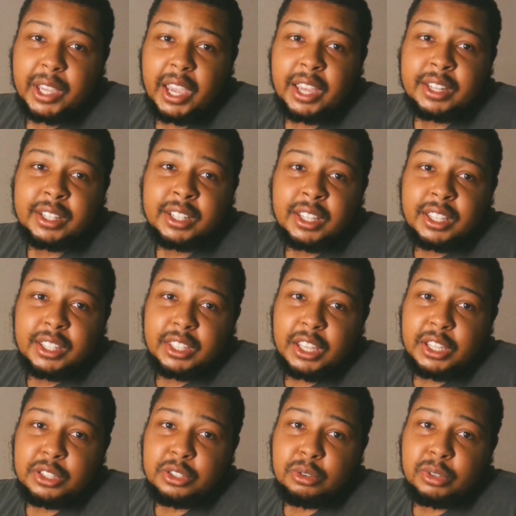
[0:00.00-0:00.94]
And
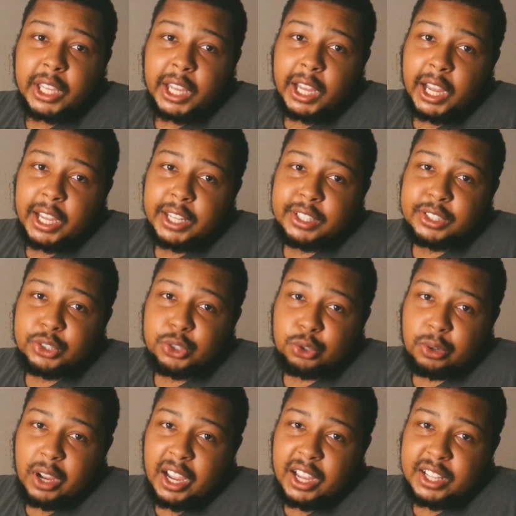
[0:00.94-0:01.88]
they do kind of
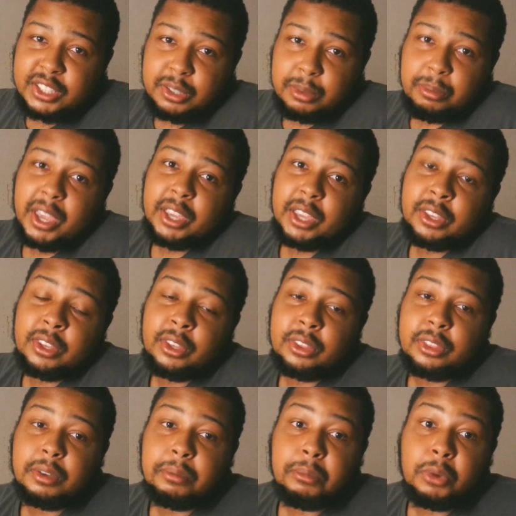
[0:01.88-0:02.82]
try to make
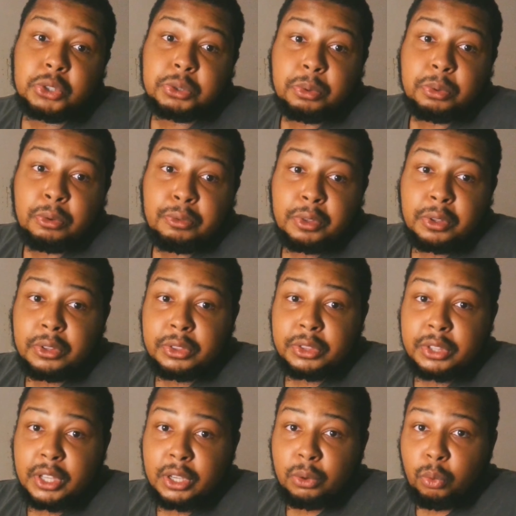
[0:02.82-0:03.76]
the multiple villain
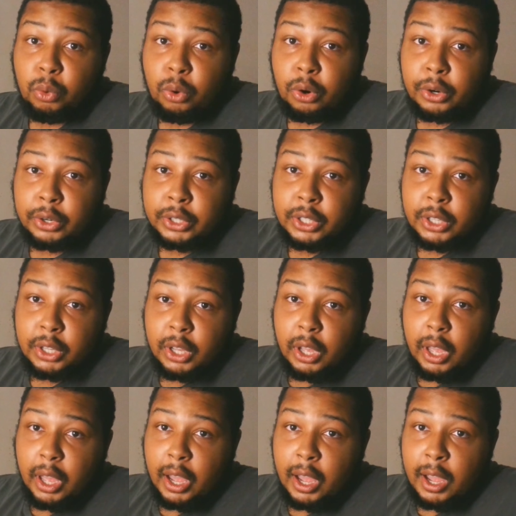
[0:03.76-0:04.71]
thing work
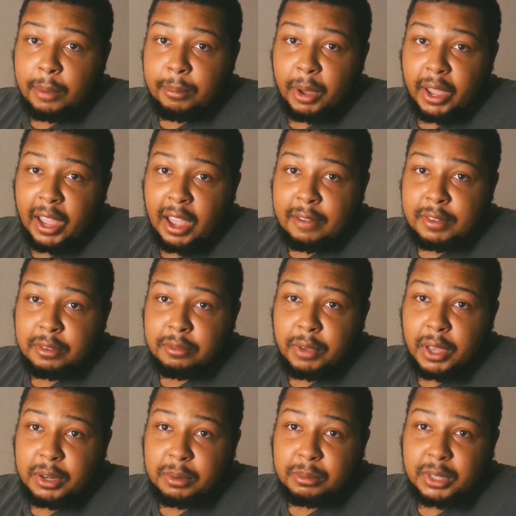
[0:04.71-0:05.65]
by having
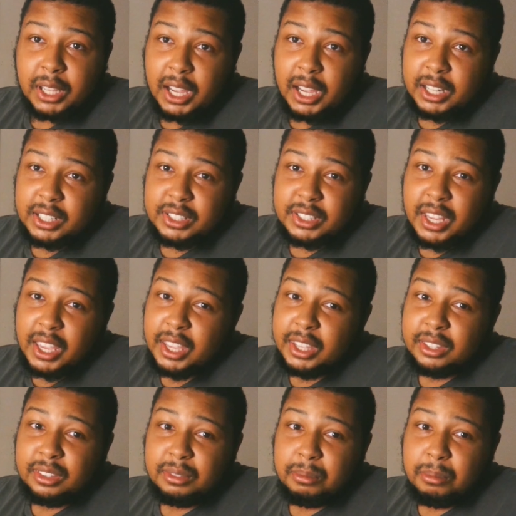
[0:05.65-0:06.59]
Venom kind of
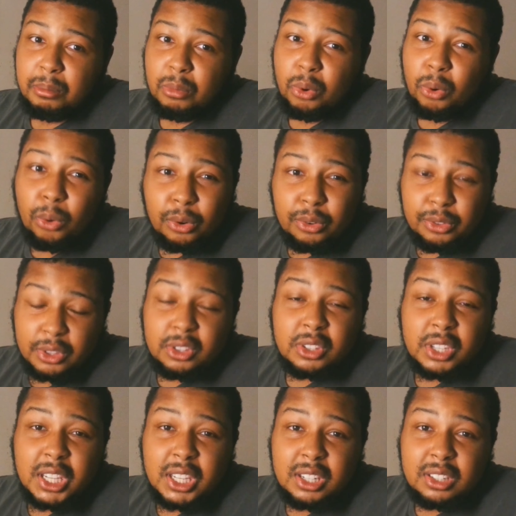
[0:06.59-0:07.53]
take more of the
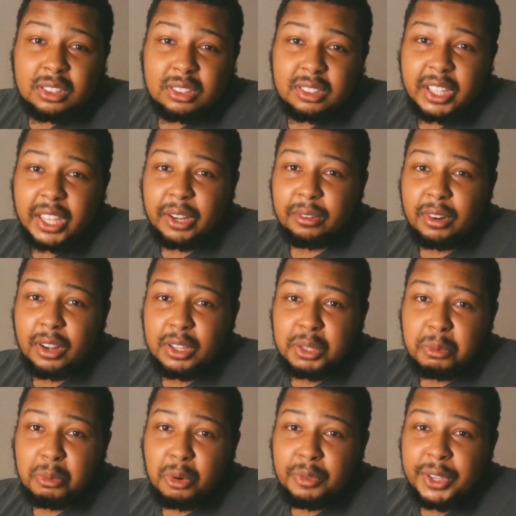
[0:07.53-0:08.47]
lead later on
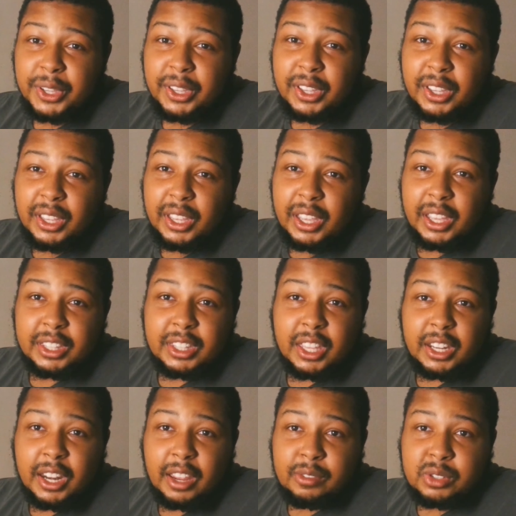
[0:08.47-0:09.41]
in the movie, and
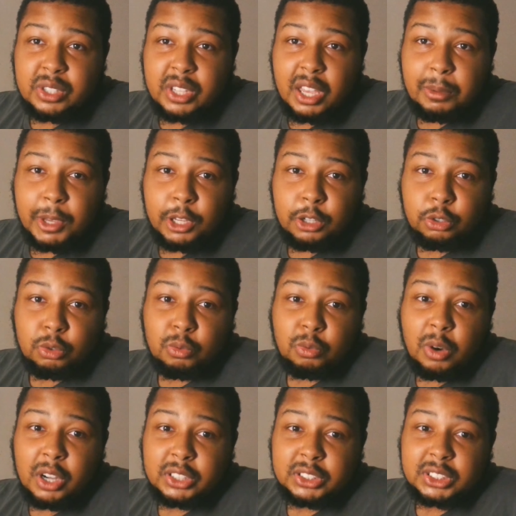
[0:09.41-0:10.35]
then have Sandman, who
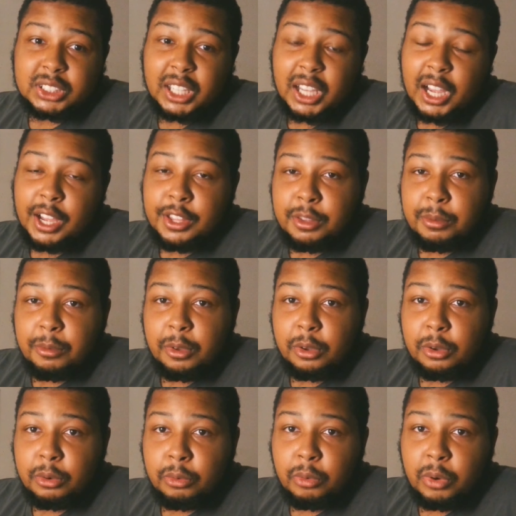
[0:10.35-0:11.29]
was kind of
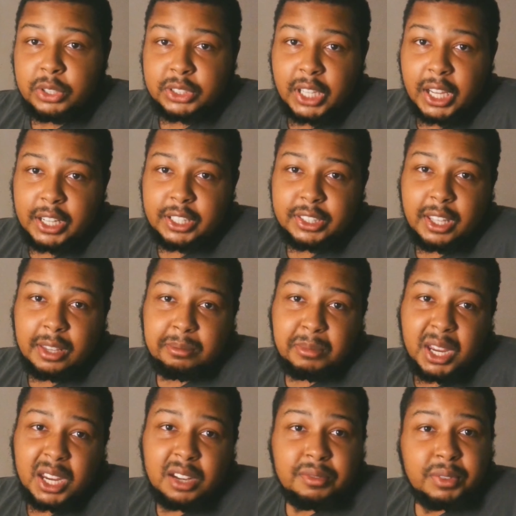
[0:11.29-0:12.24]
in that
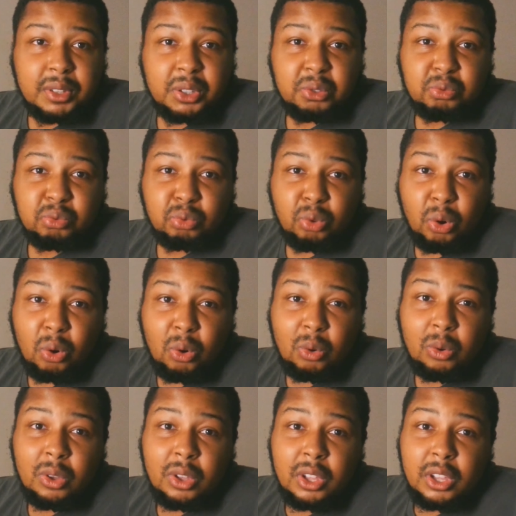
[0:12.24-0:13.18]
main villain
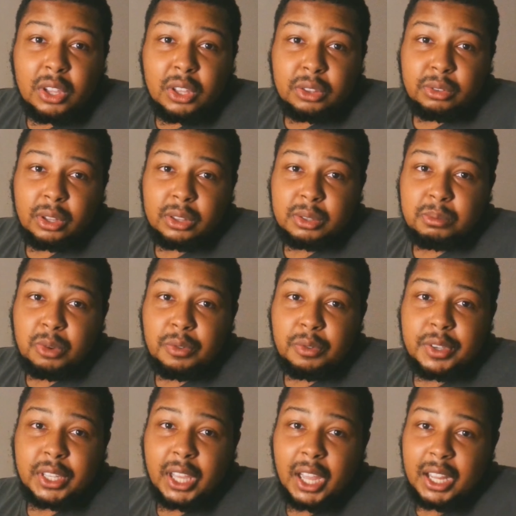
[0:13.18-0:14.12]
role throughout the
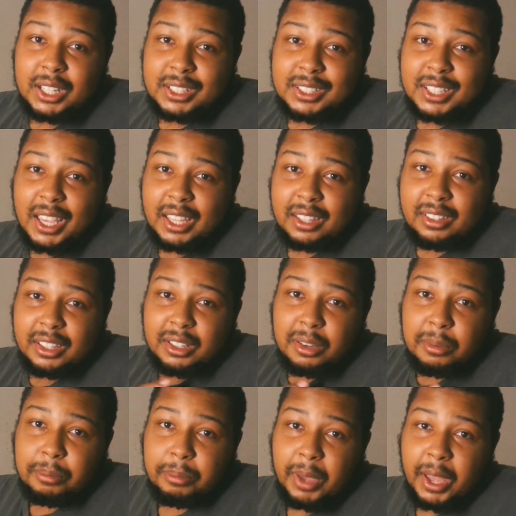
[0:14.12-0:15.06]
movie, kind of take, like,
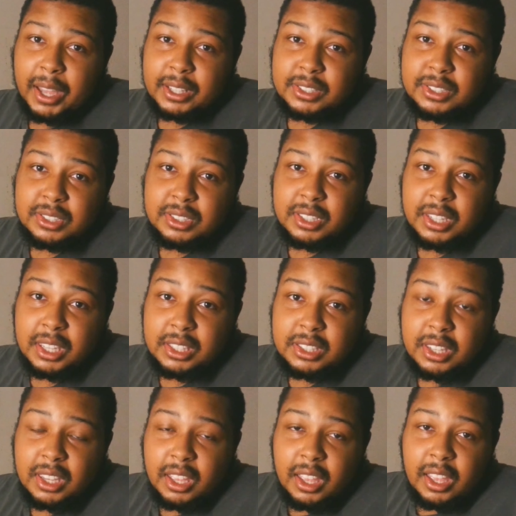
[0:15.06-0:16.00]
a back
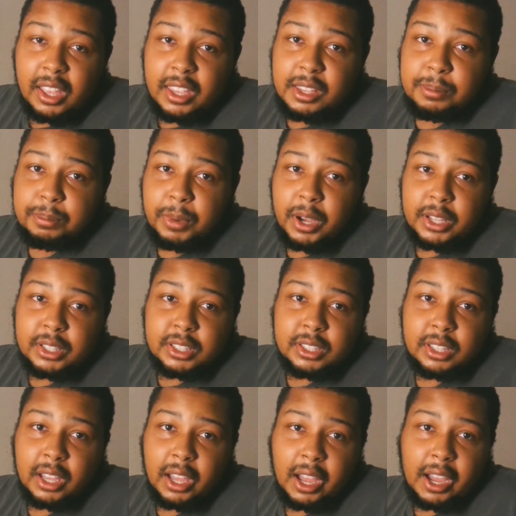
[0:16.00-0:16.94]
seat. But
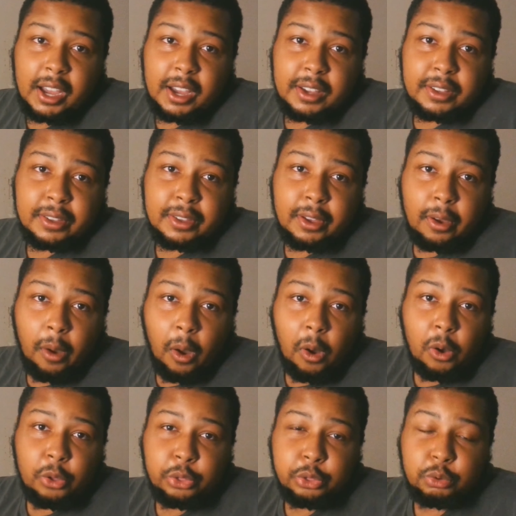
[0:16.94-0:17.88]

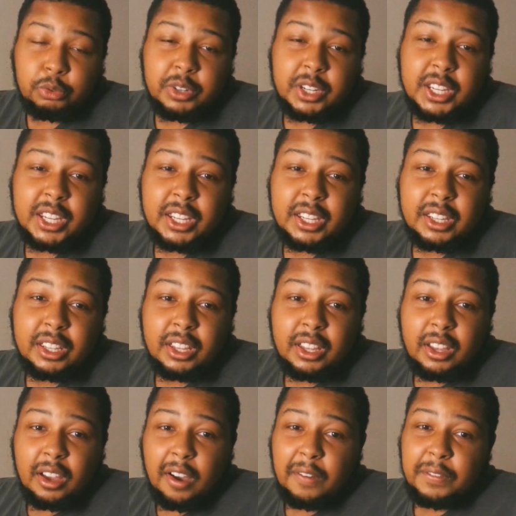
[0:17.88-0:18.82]
all three
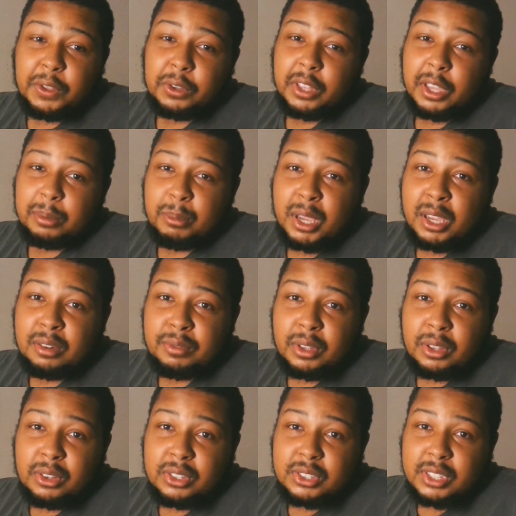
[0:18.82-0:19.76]
of their, like, main
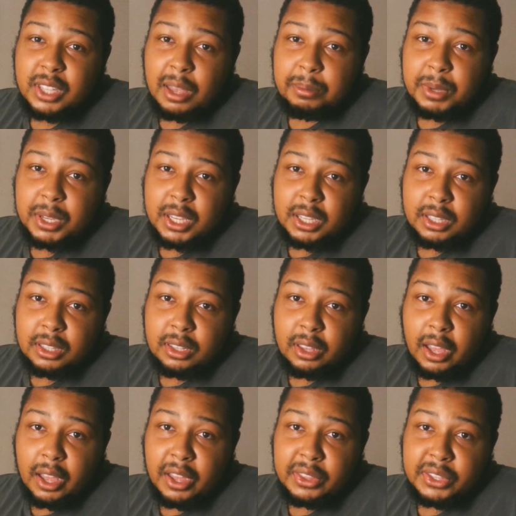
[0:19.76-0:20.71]
villains, that being
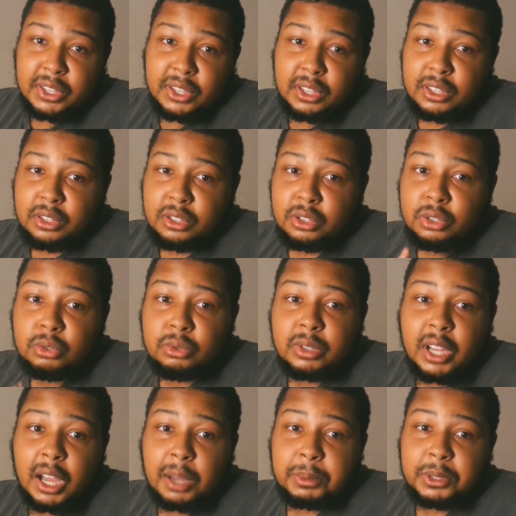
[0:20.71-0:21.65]
the New
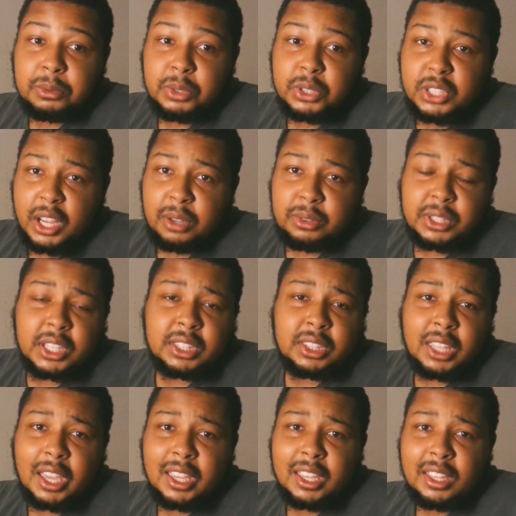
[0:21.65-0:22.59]
Goblin, which I don't think
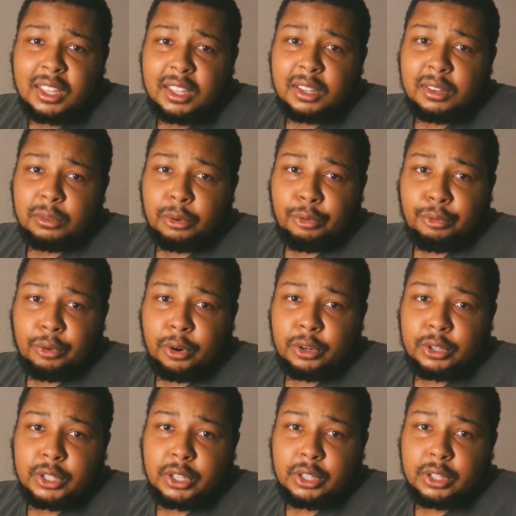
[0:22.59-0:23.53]
they
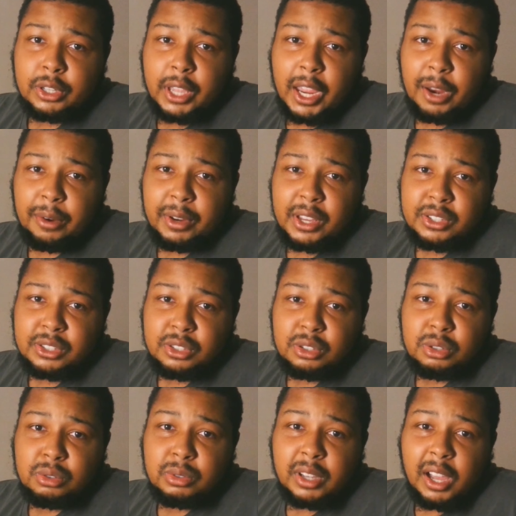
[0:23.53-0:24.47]
refer to Harry as the
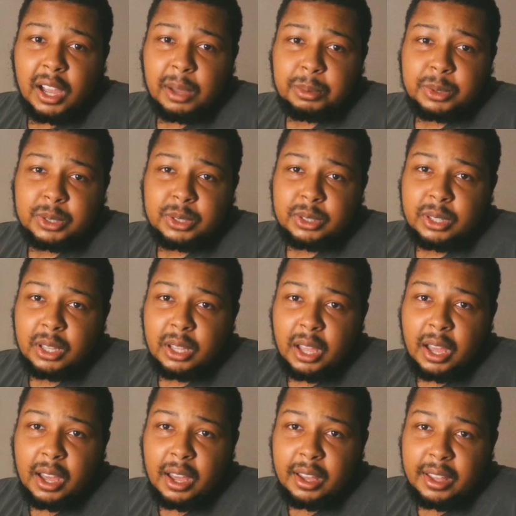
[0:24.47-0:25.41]
New Goblin
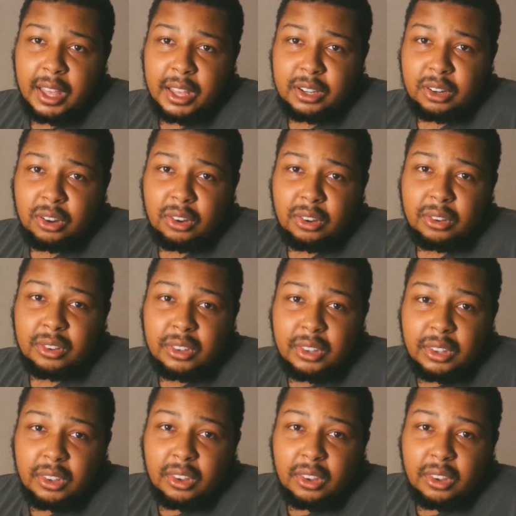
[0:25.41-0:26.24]
at all.